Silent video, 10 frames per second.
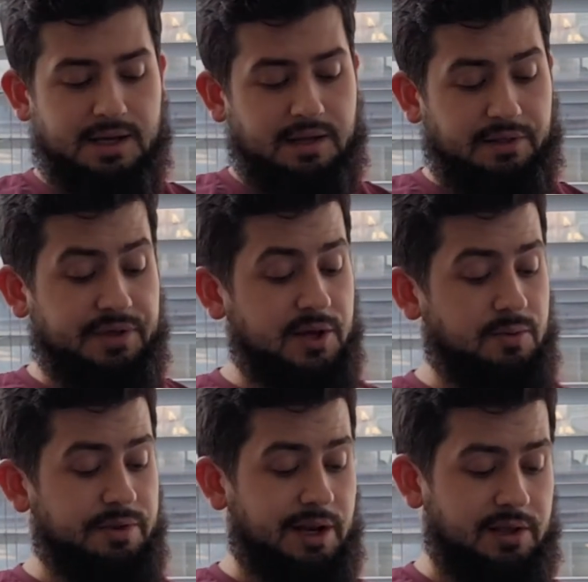The third
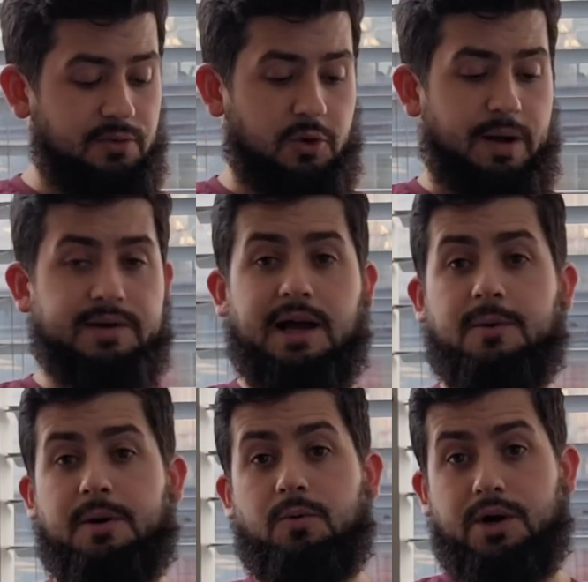one that I'd like to talk about is
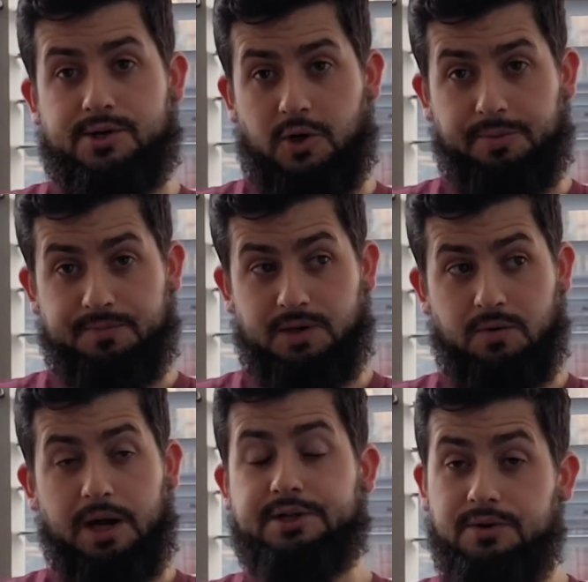Arabic Workshop.
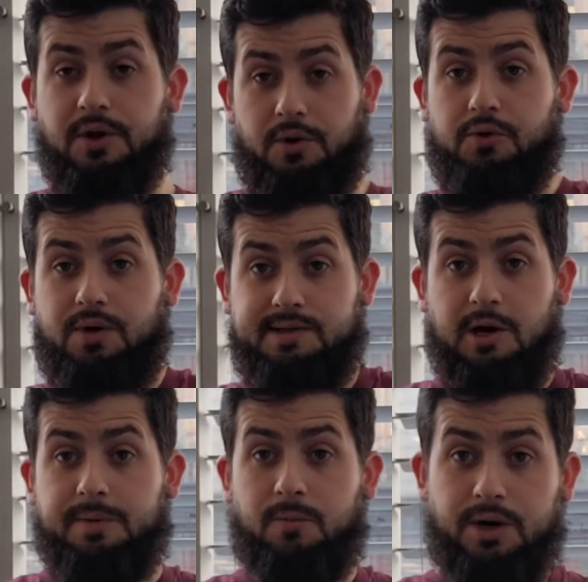So I do know who runs
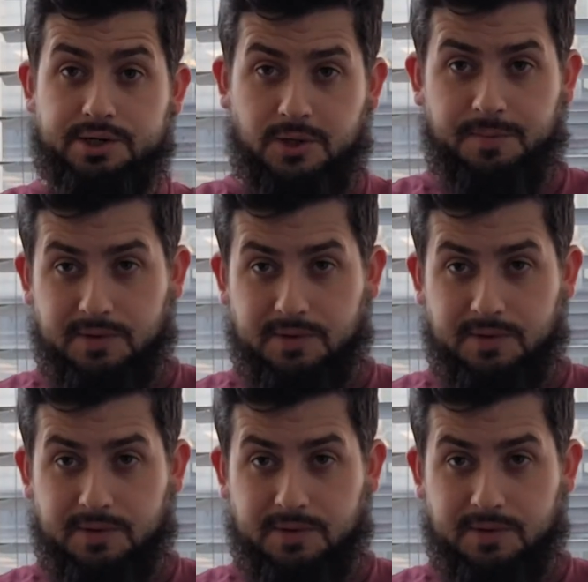Arabic Workshop.